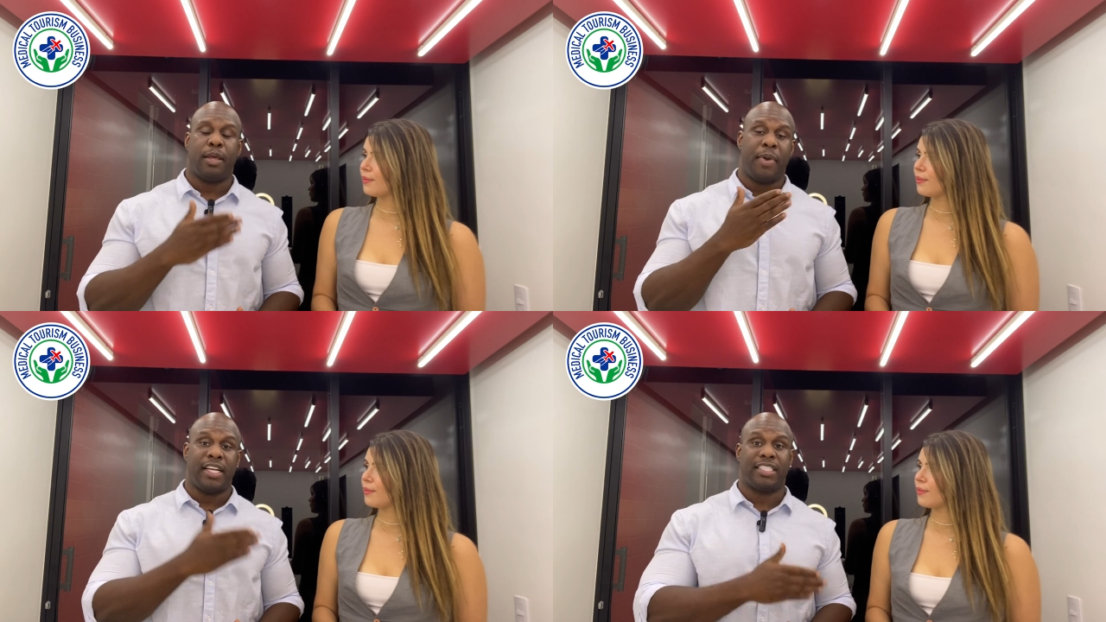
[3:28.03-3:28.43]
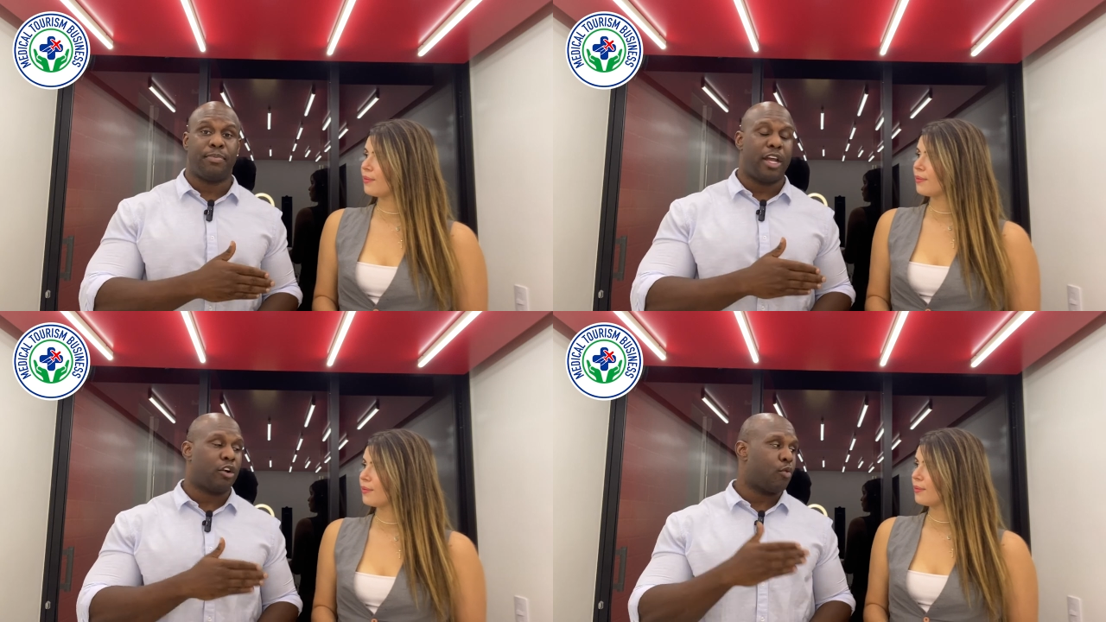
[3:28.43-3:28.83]
Speaker 1: the patient's
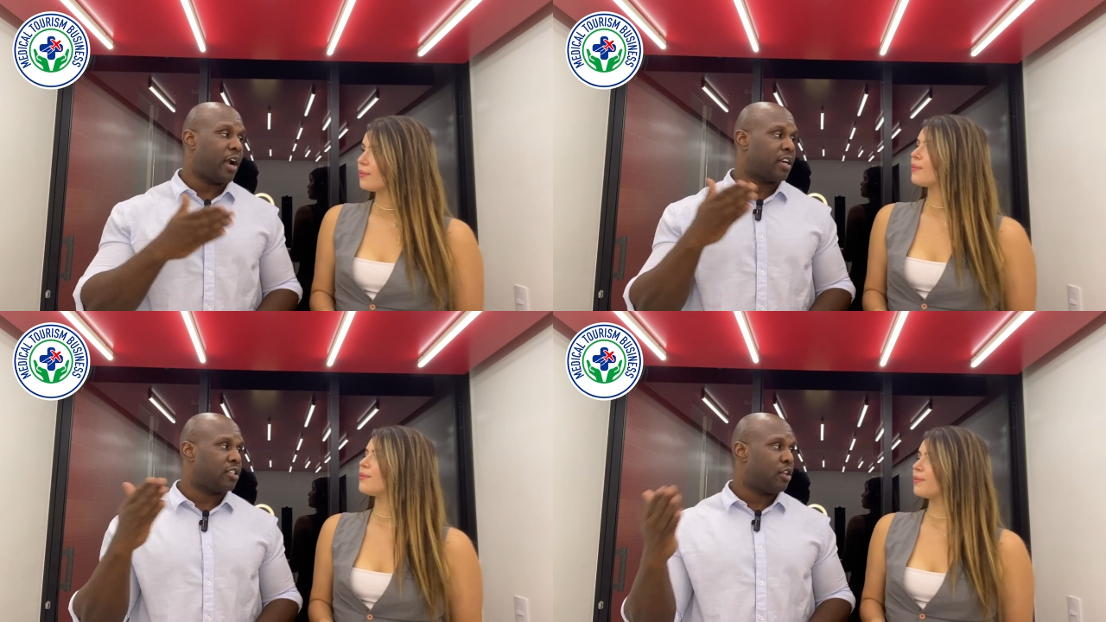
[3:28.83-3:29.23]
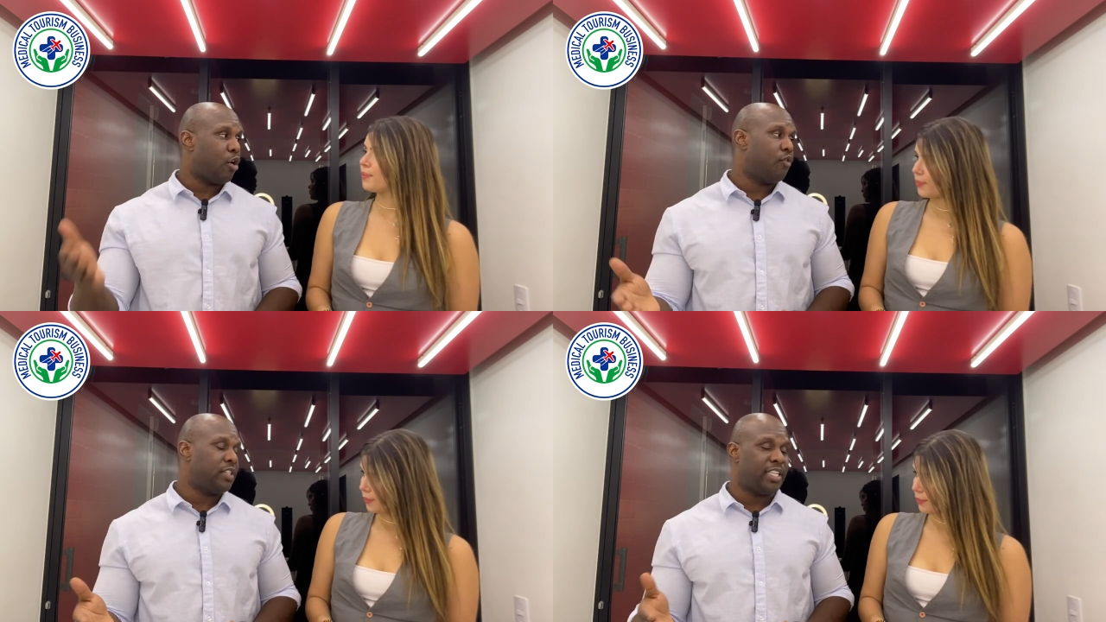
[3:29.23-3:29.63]
medical records to the
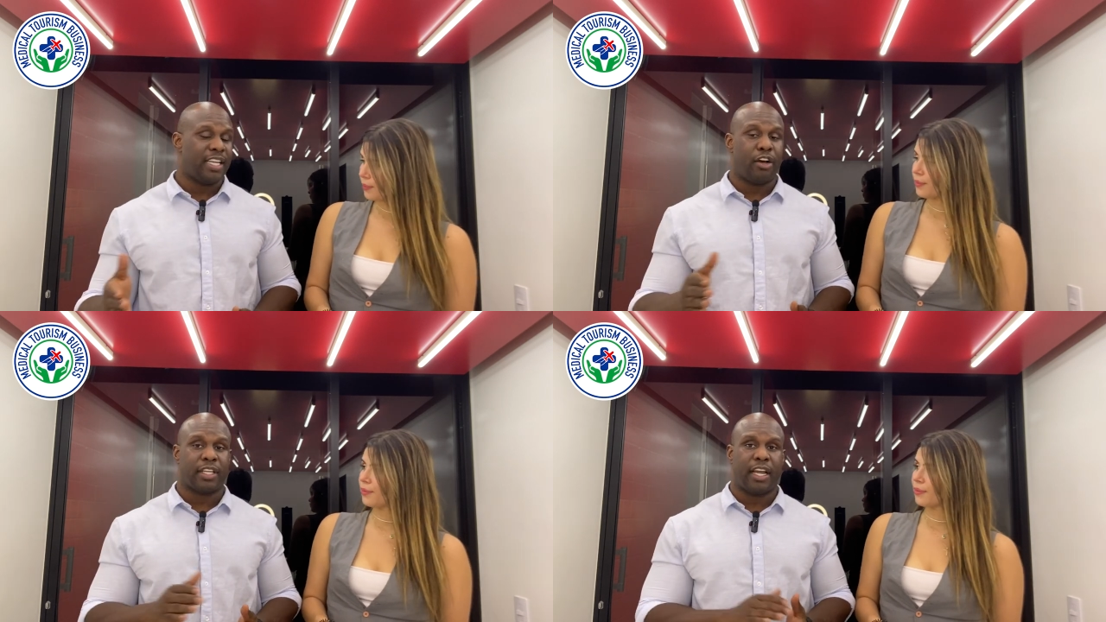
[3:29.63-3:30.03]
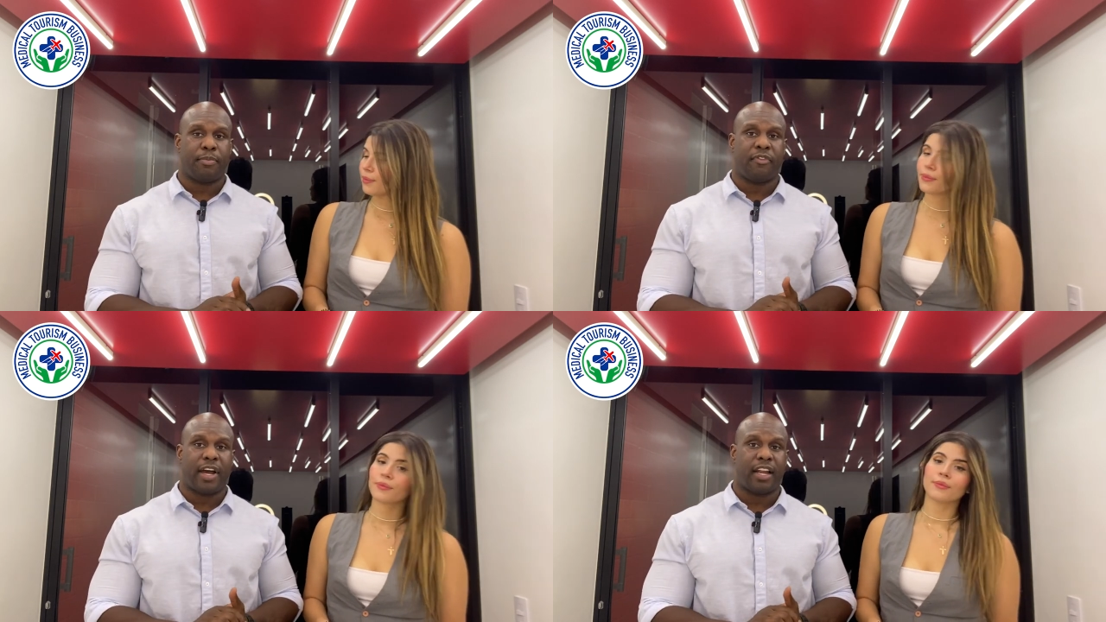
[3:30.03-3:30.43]
overseas healthcare
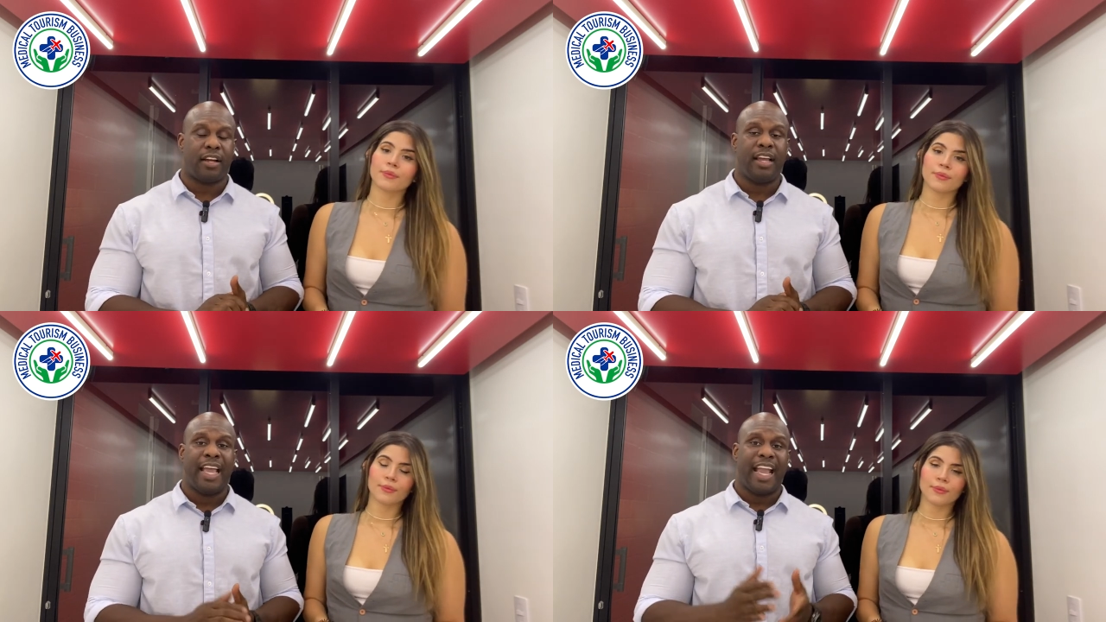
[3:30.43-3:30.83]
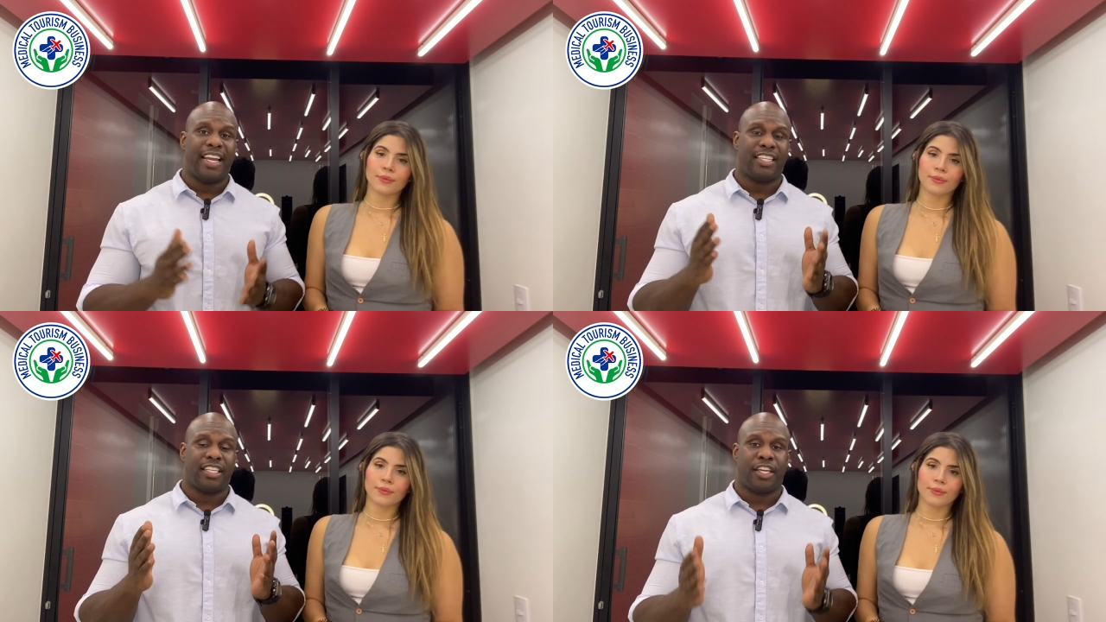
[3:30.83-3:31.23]
provider in
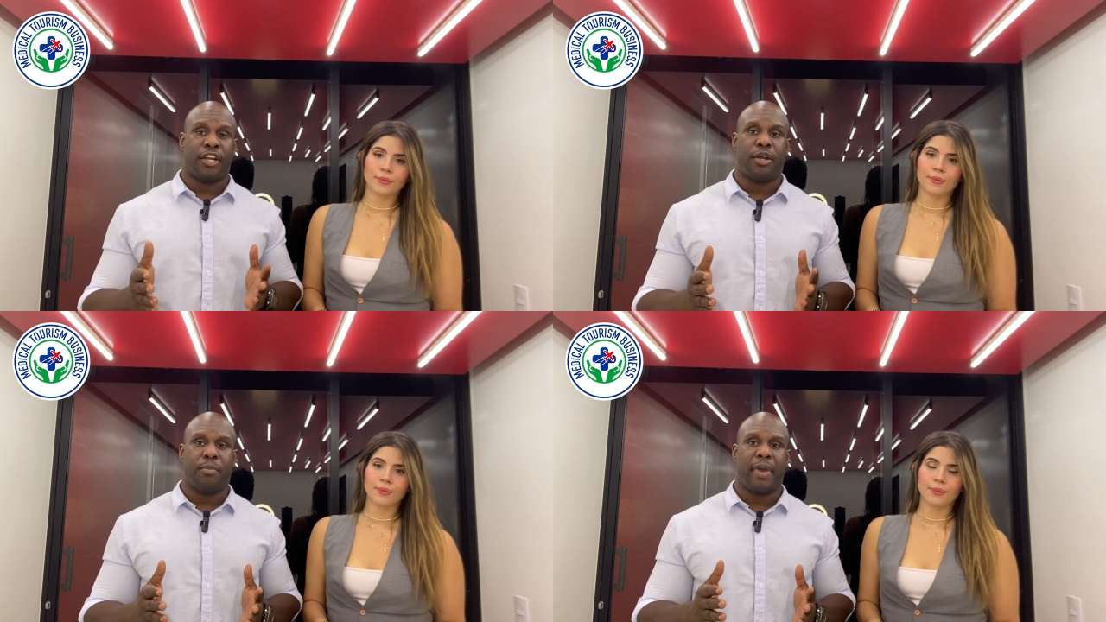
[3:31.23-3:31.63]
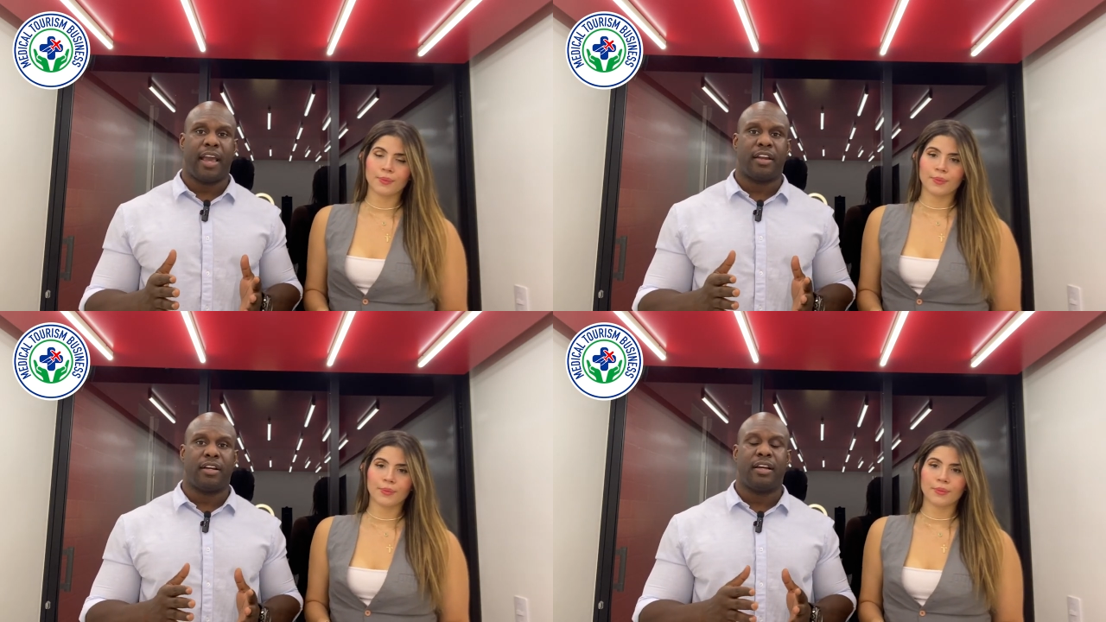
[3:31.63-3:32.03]
a secure
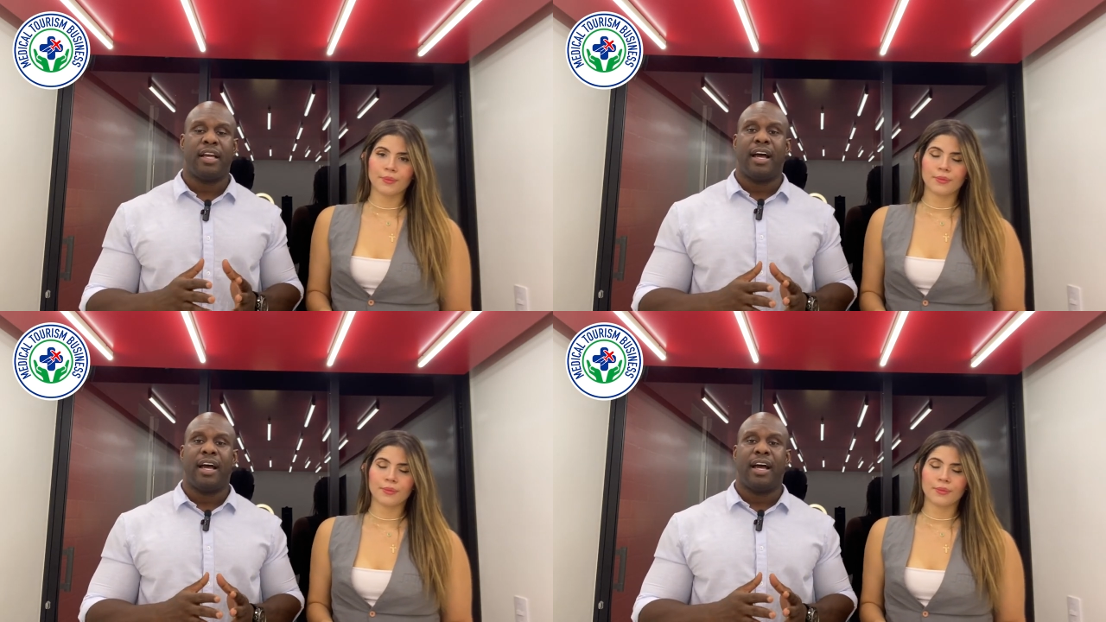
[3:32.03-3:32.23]
manner